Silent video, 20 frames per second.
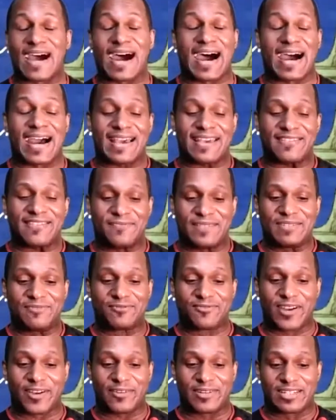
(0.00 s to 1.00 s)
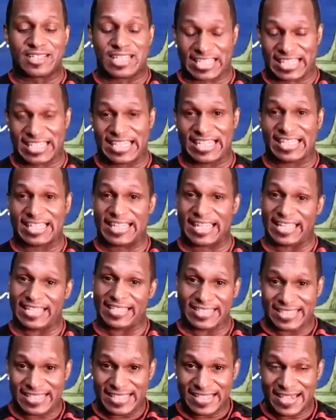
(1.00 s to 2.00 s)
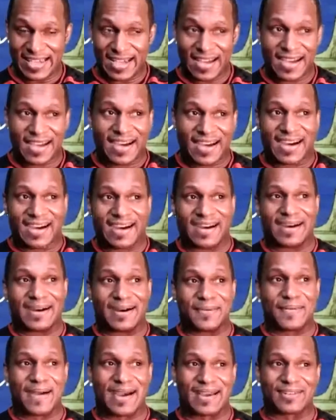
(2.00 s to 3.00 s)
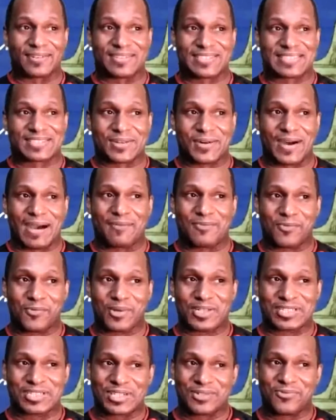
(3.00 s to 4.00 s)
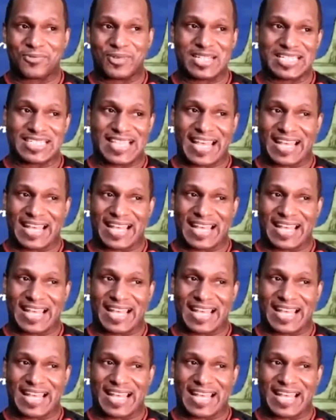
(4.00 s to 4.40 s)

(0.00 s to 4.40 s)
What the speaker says: I've been very lucky lately. I don't, so I'm wondering when is